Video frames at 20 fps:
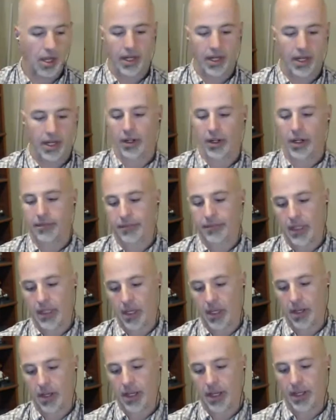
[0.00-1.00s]
agree.
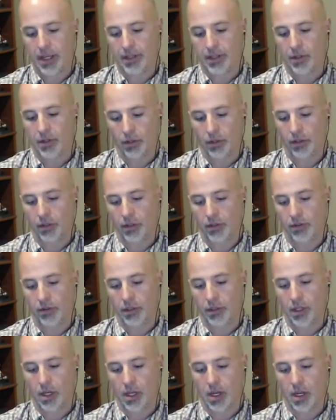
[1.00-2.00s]
No, I totally do.
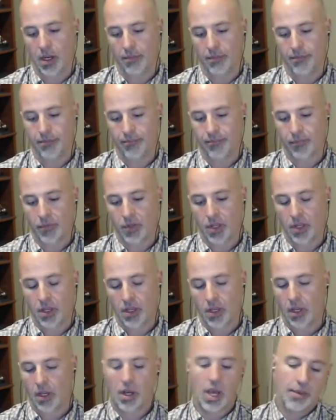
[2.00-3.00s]

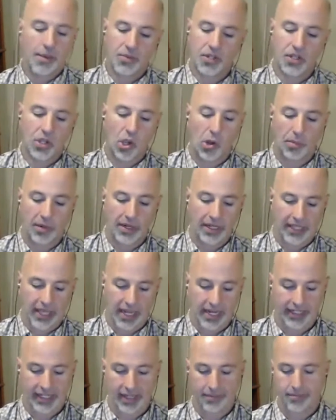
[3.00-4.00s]
I'm just hoping to
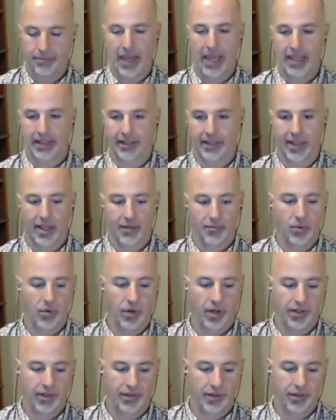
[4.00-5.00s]
kind of get back to that
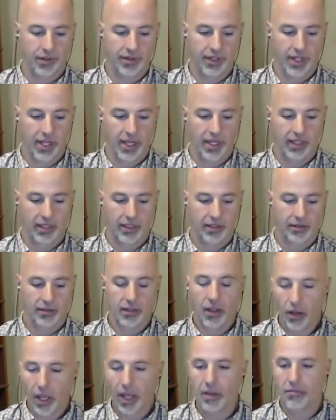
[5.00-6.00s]
point. So it's like,
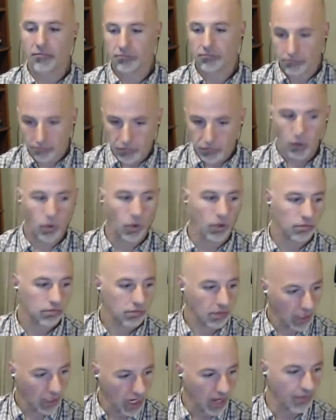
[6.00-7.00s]
okay, cool.
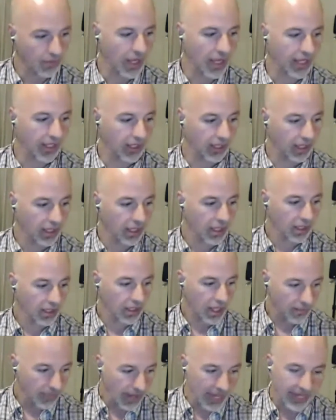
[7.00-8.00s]
You know,
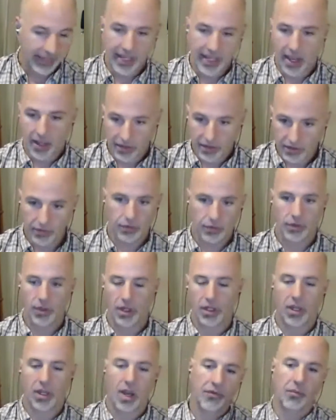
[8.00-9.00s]
I'm back down to
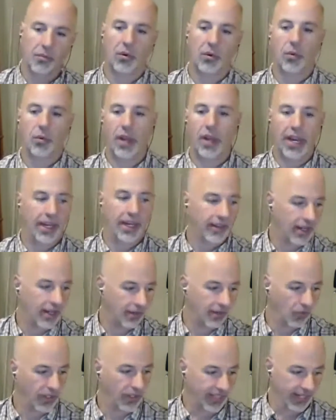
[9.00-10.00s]
a comfortable weight, and then
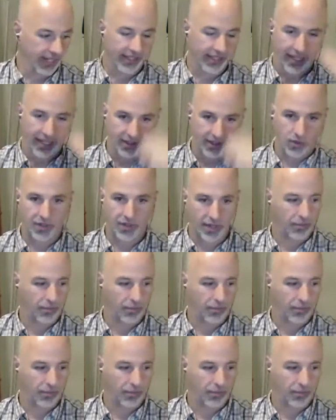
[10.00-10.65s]
I'm reset at that new set